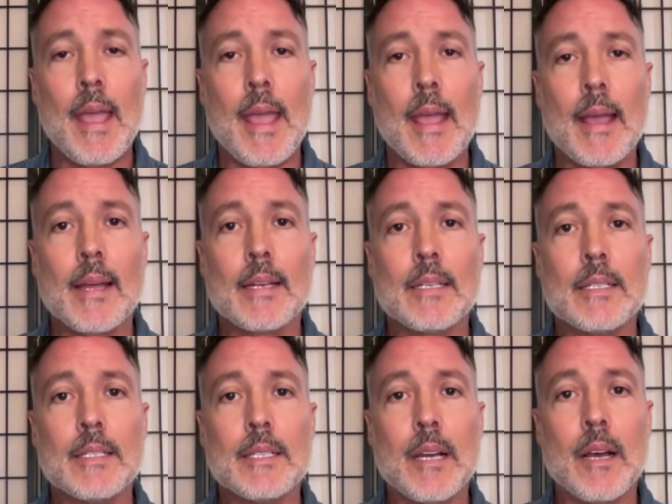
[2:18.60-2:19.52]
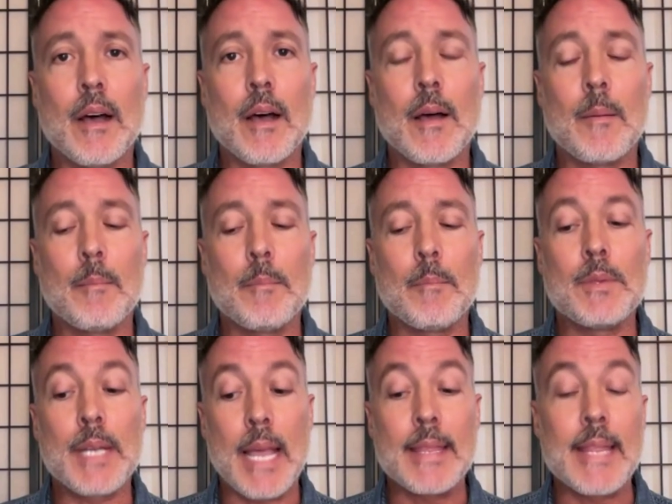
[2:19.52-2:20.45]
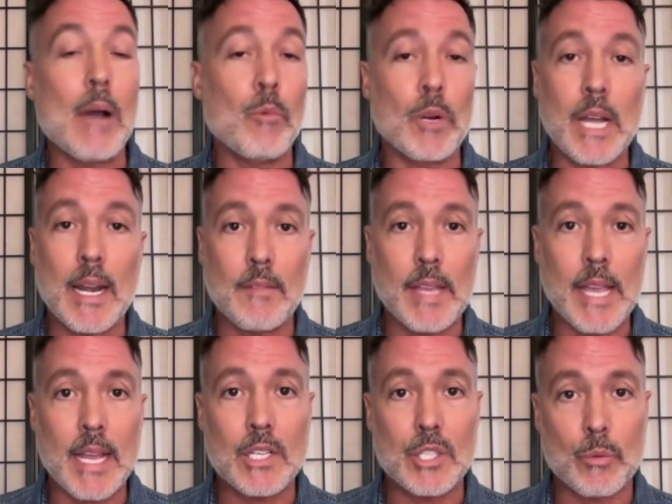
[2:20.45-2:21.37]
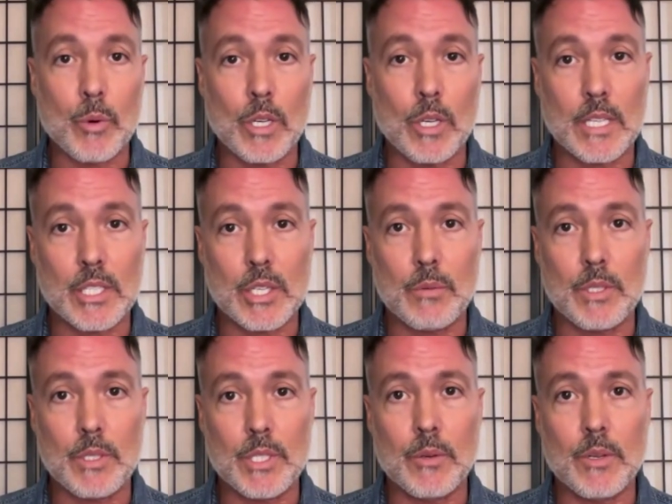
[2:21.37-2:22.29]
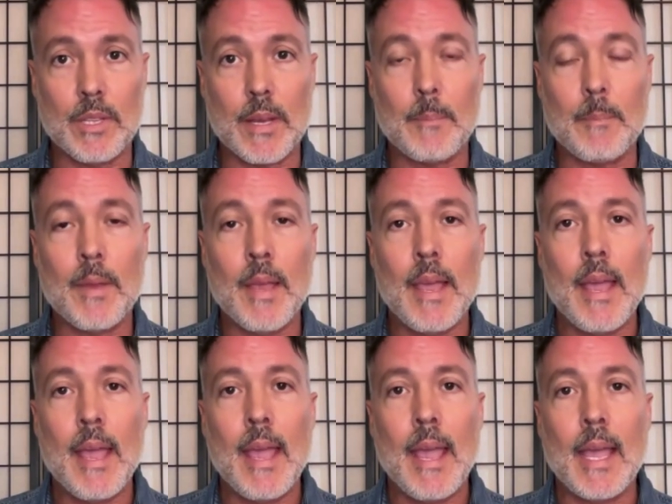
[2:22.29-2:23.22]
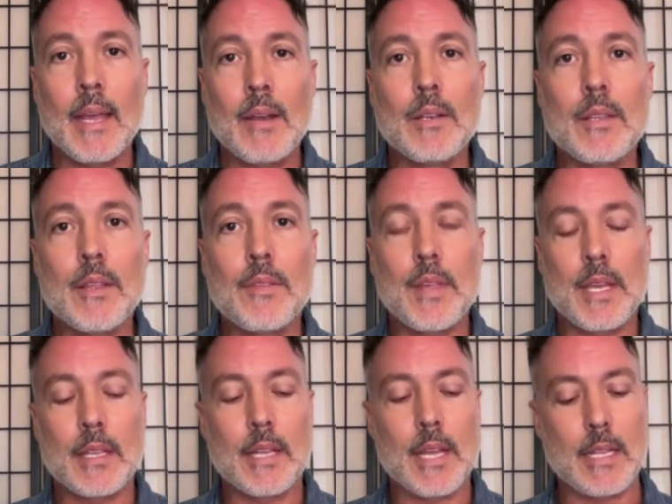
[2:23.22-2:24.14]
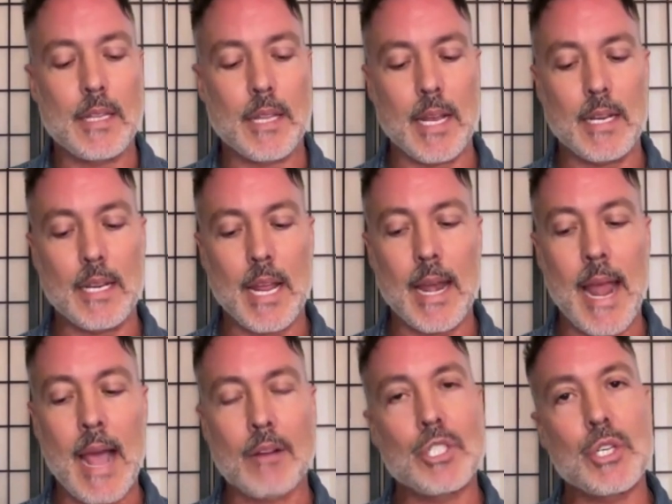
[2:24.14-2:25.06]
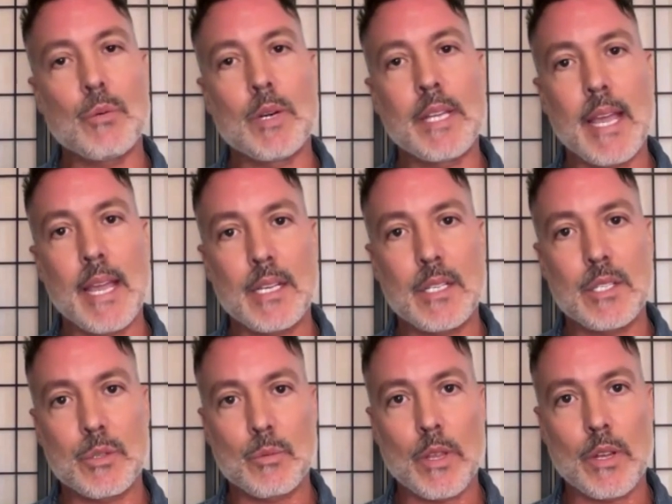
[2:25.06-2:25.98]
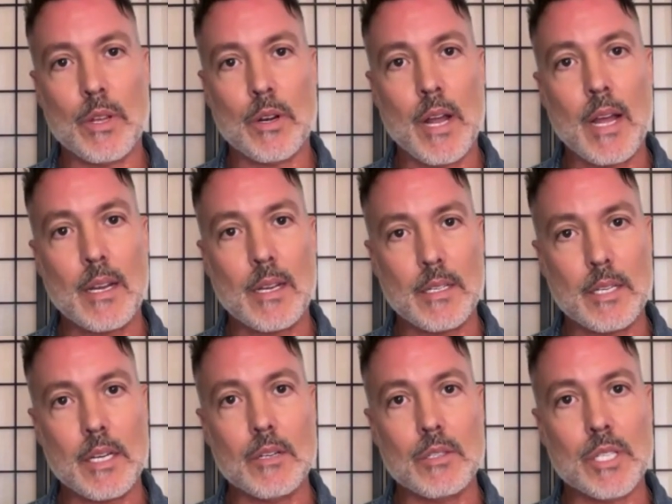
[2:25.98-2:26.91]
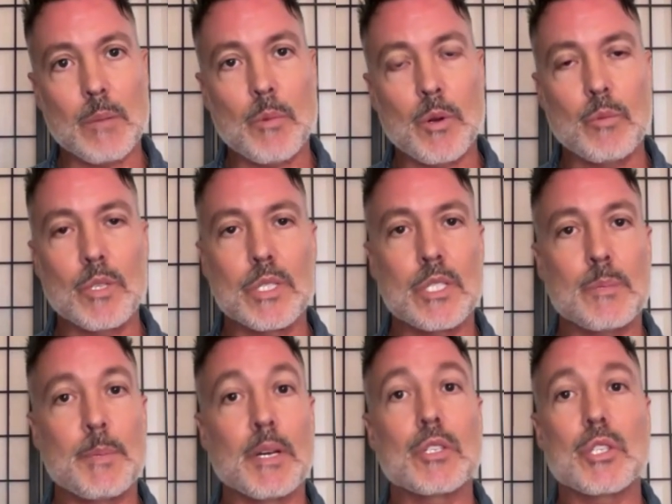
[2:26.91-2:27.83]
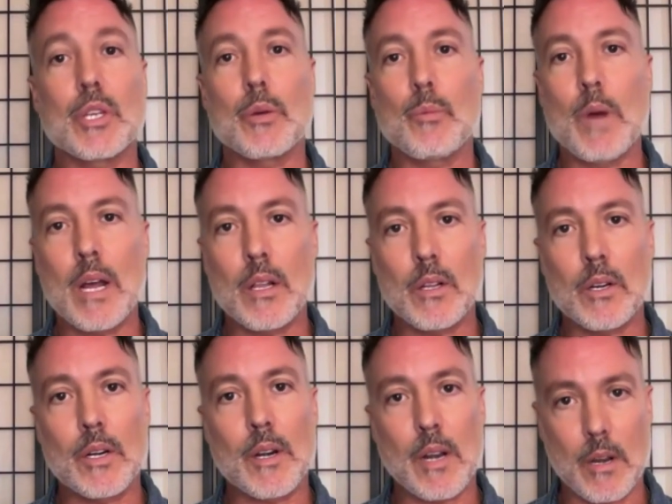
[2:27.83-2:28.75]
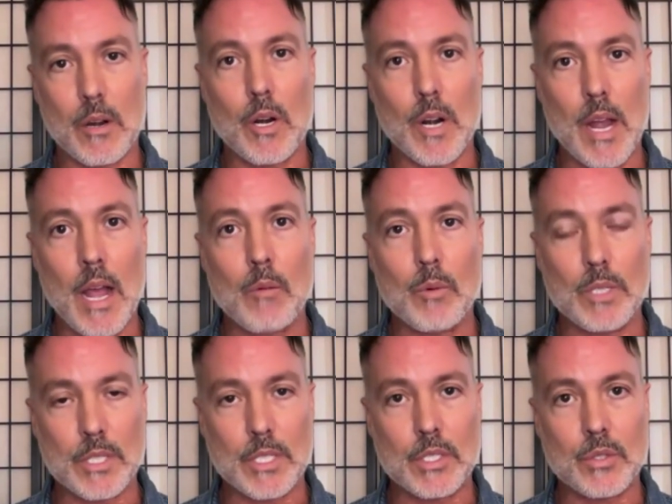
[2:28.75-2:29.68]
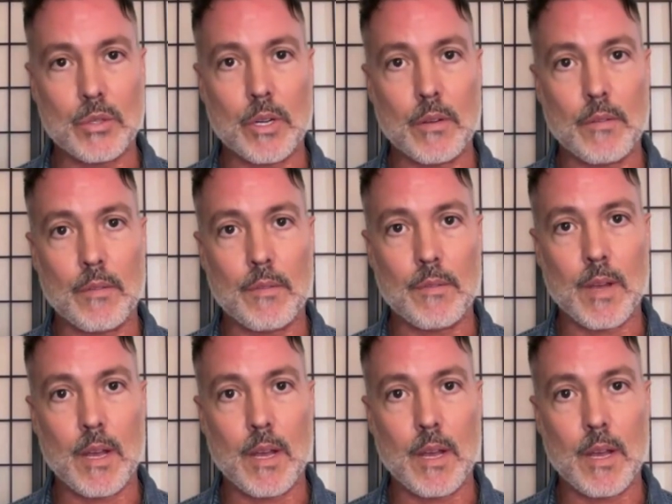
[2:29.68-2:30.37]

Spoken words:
And that would kind of gauge the work that she would do with them. And the thing and how she would gauge whether or not, someone was spiritually well or not was this sort of